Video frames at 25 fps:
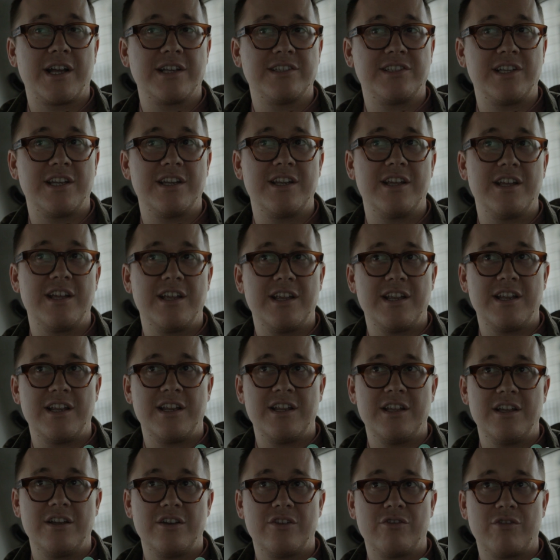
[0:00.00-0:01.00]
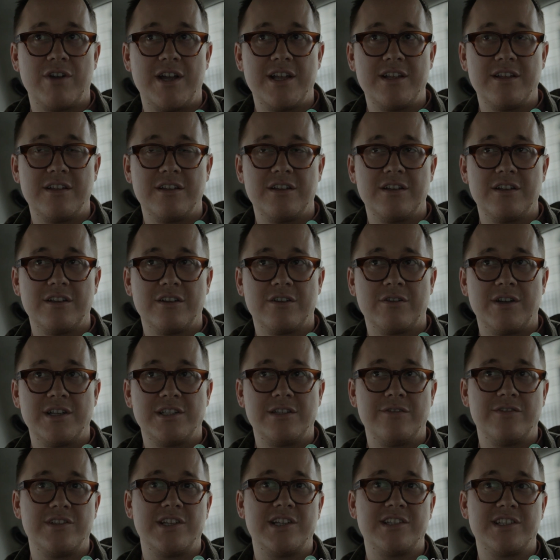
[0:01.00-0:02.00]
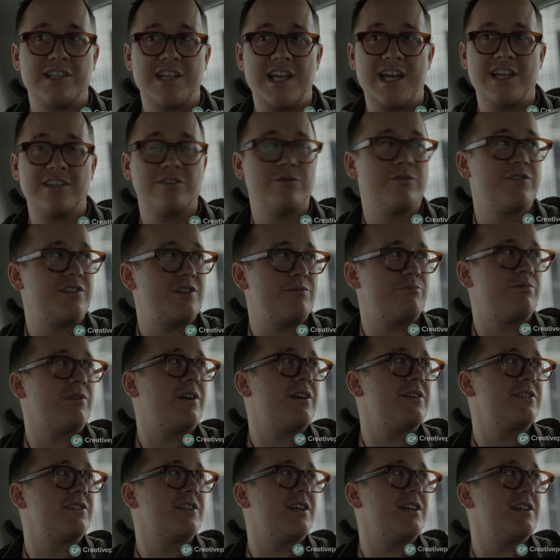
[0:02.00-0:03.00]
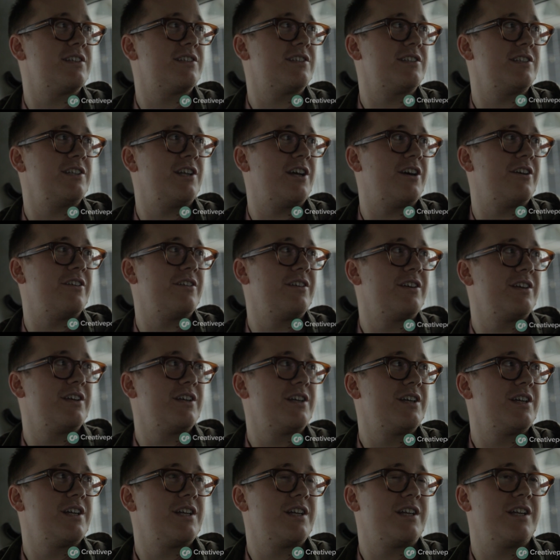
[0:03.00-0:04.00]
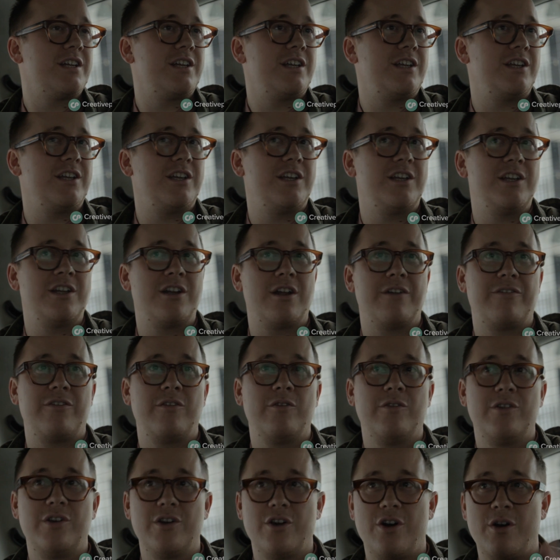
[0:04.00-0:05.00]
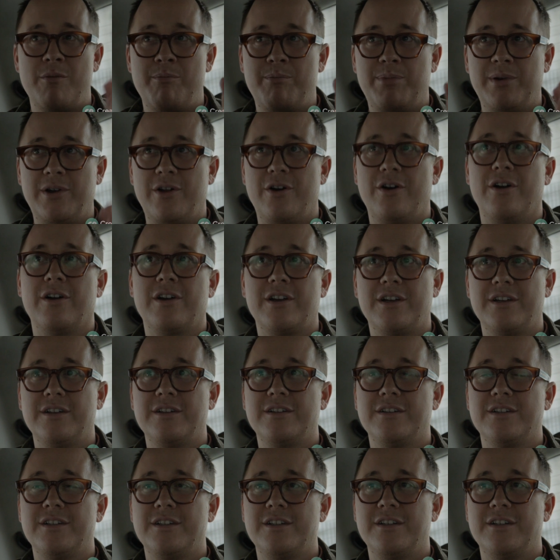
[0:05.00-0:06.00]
Like I said, creativity is an iterative process. Yeah. You know, if you've got a block